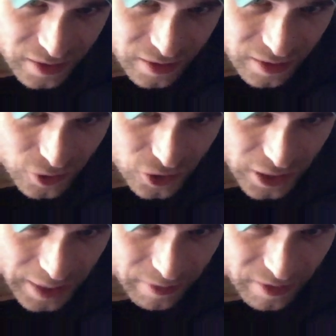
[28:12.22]

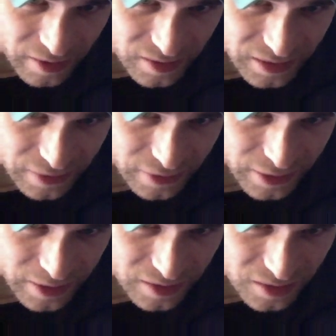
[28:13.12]
shaped this
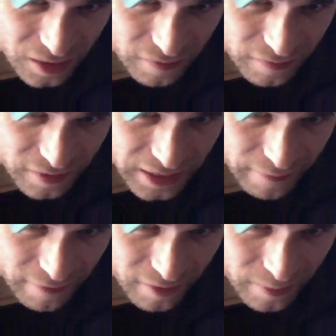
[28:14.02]
D-ring myself. It
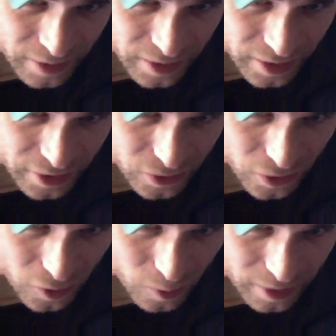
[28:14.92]
came from a New
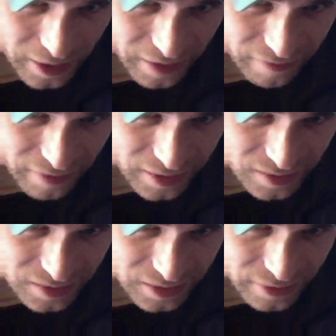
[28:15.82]
Hope
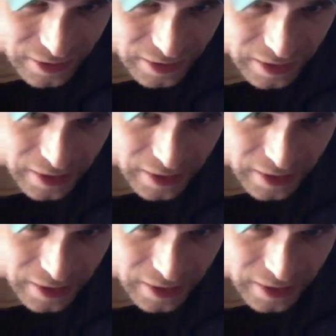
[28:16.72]
Graflex D-ring.